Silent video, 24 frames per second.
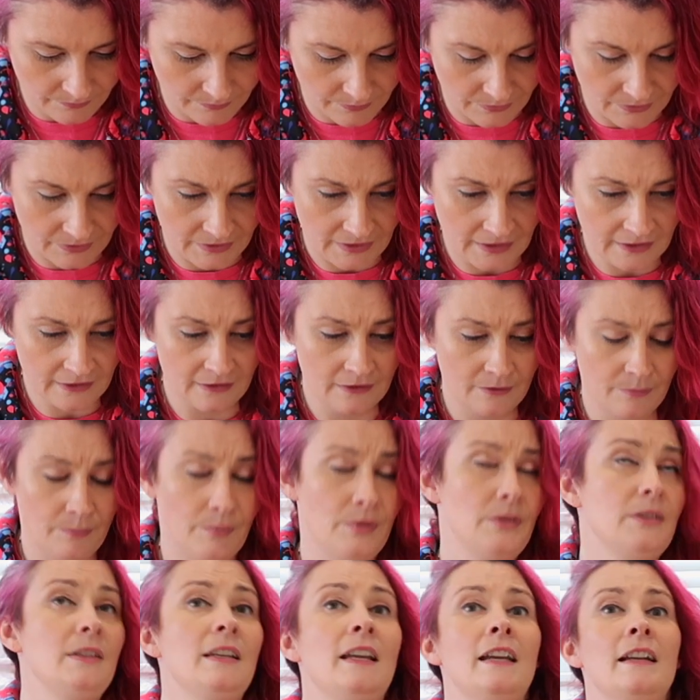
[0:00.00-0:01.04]

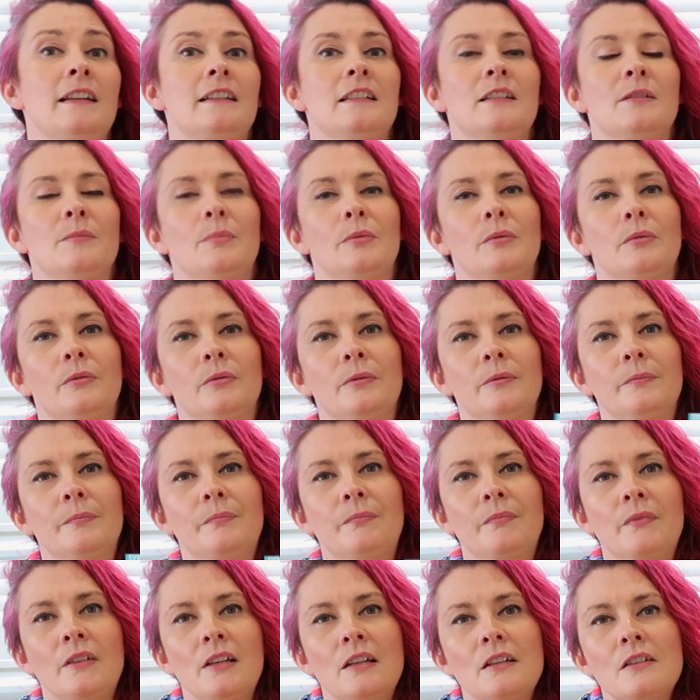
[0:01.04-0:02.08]
protectable.
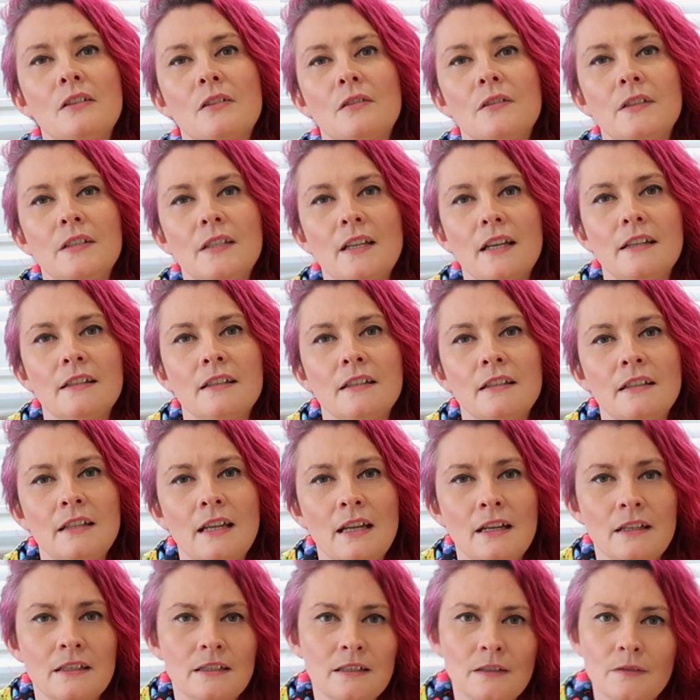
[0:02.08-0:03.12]
So obviously that is the
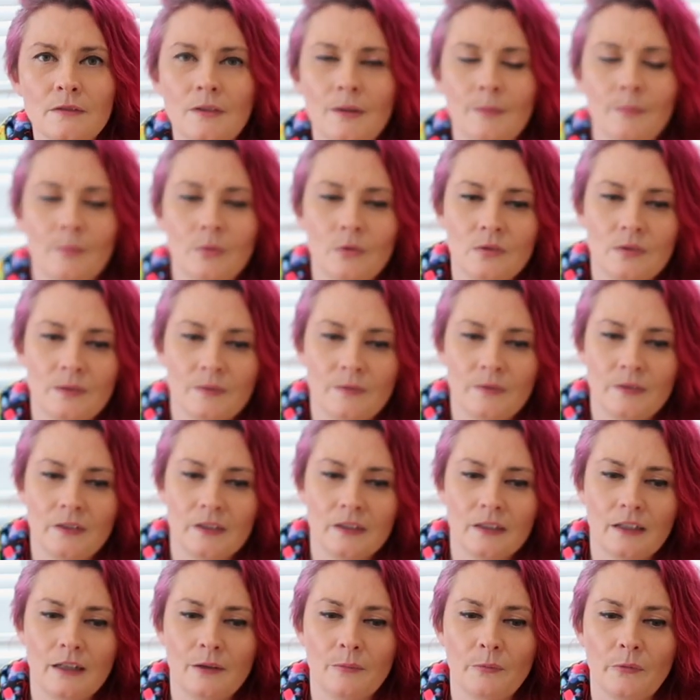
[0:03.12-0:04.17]
negatives and positives
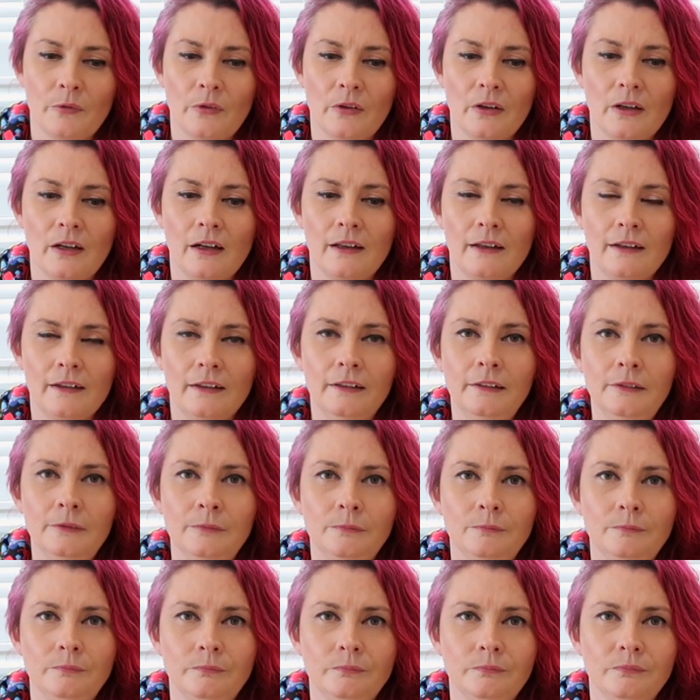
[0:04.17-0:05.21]
that come with the colour.
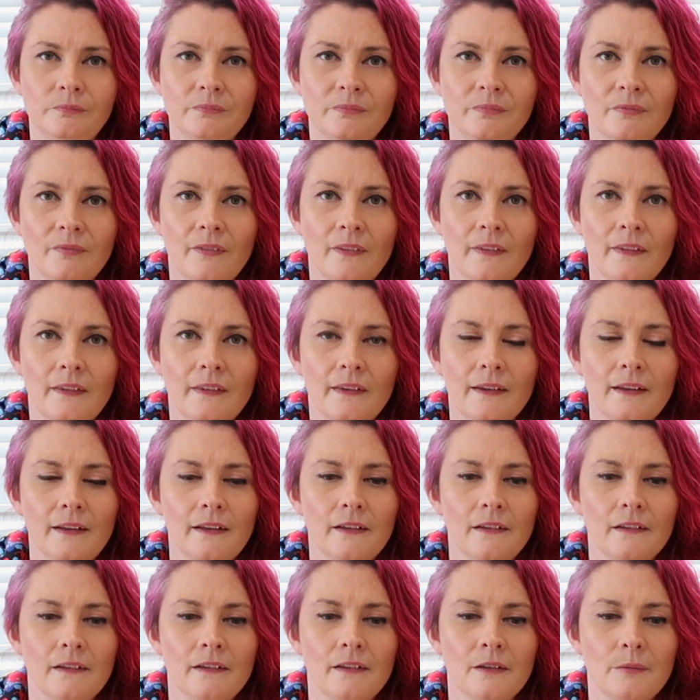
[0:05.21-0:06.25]

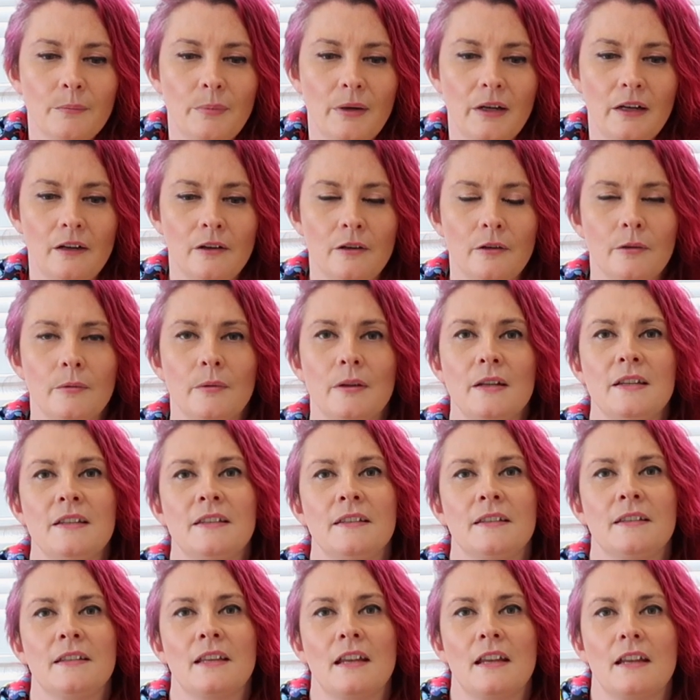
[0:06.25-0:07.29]
But I
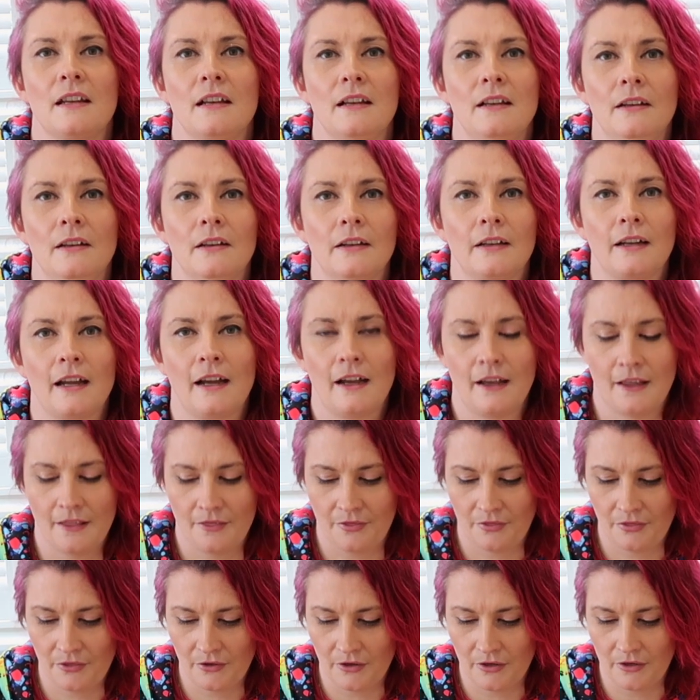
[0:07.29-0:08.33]
always look
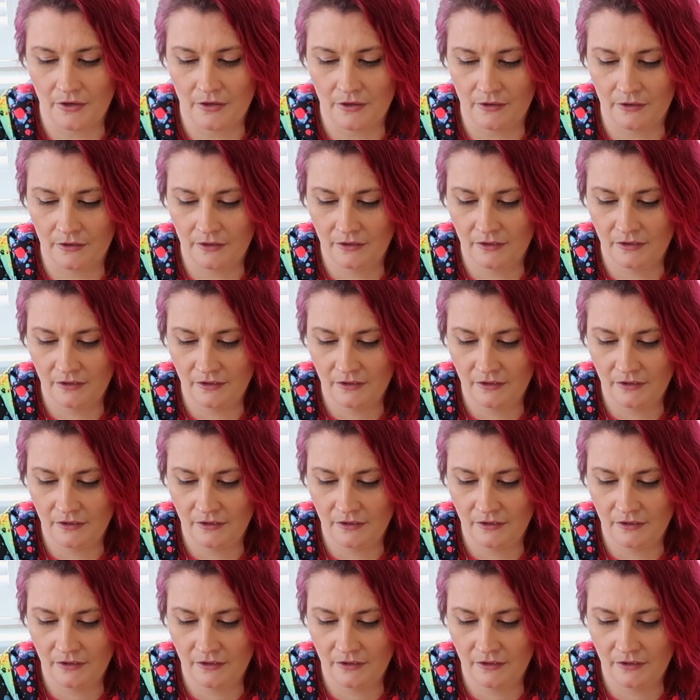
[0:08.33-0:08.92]
at the